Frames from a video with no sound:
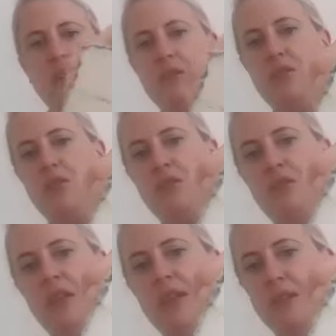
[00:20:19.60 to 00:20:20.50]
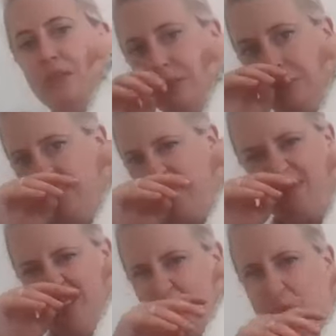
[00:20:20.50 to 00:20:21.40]
it's got like
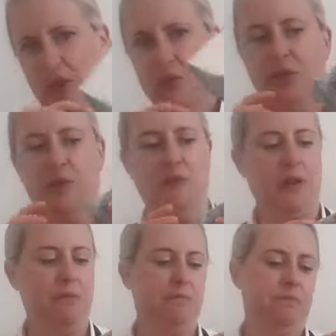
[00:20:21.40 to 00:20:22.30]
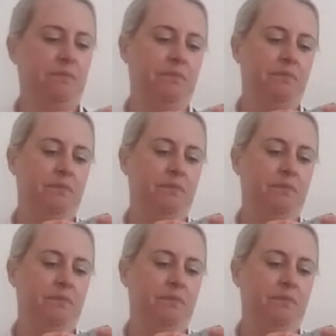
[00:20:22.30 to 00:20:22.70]
a row of um,